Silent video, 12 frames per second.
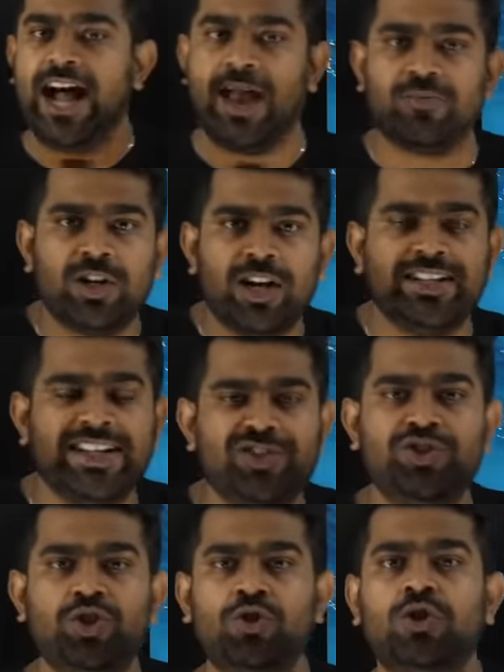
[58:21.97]
I am going to
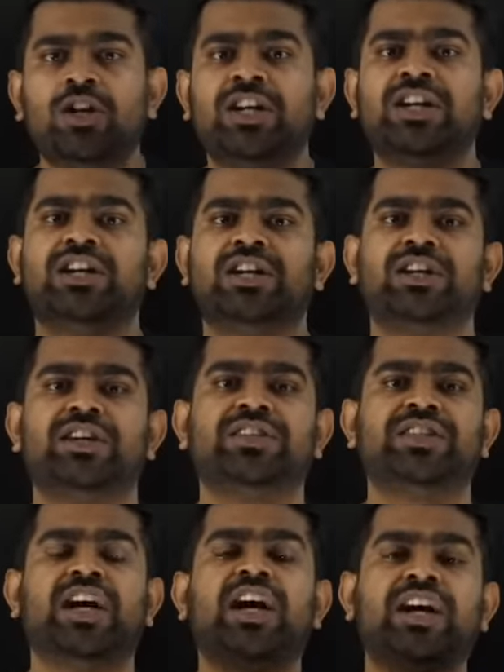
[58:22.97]
teach you
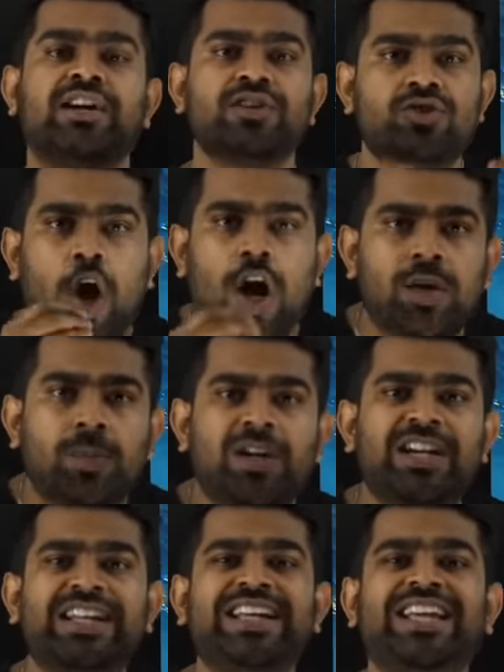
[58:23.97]
the
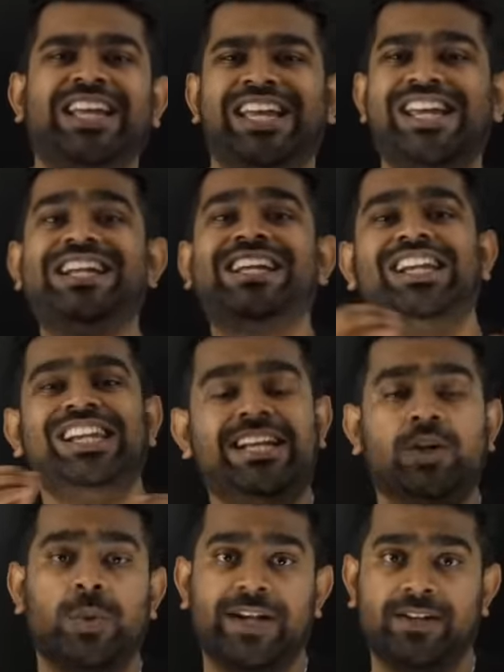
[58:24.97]
solubility in
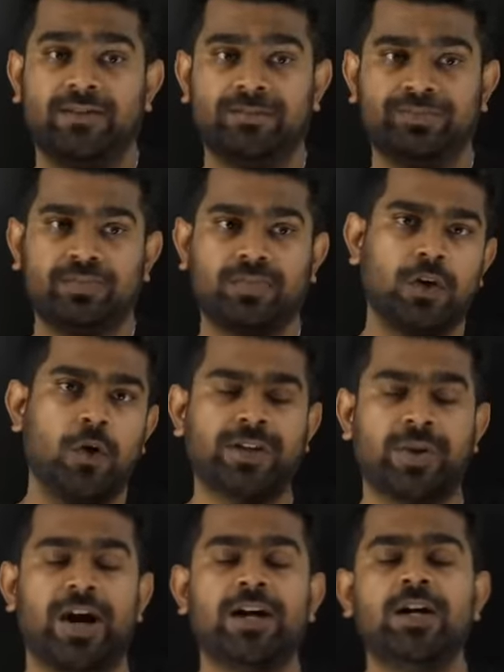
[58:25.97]
liquid.
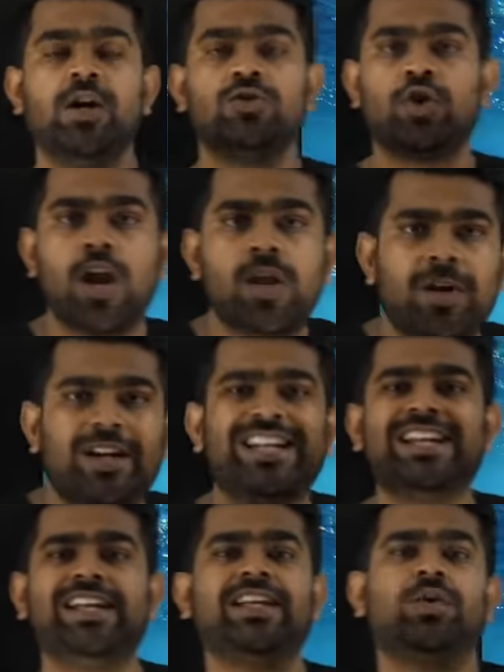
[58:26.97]
Okay, wow.
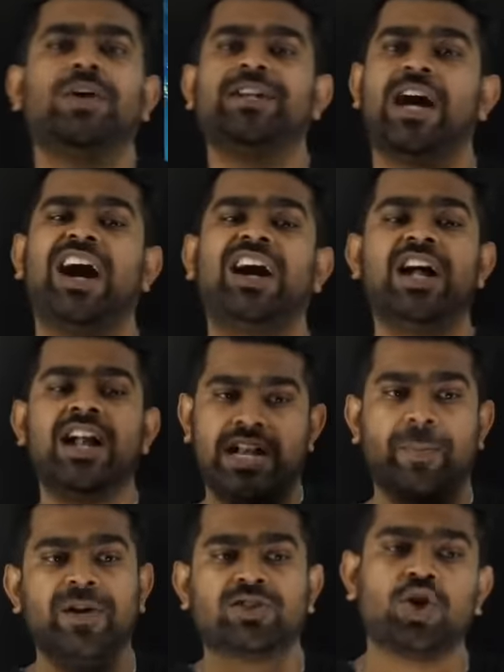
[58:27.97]
Solubility in liquid na,
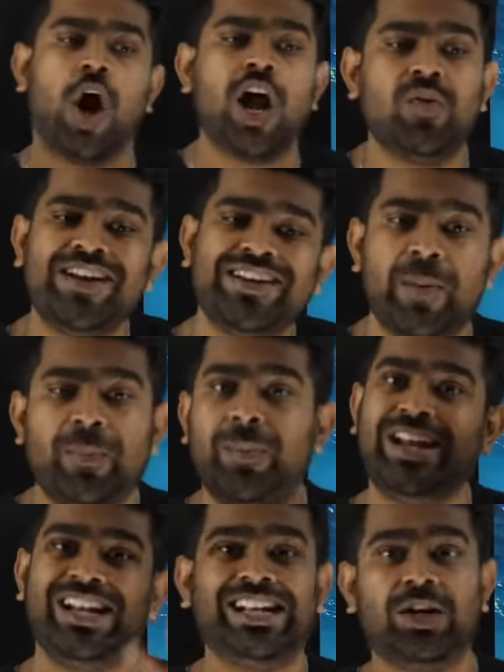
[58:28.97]
namba solvent
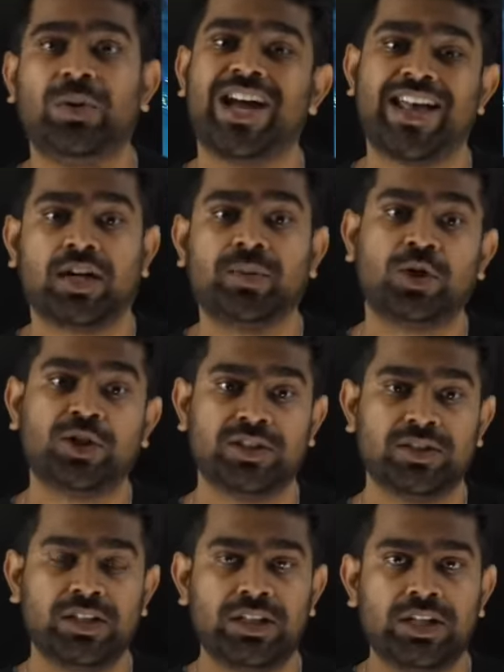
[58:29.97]
epome liquid a irukka podu.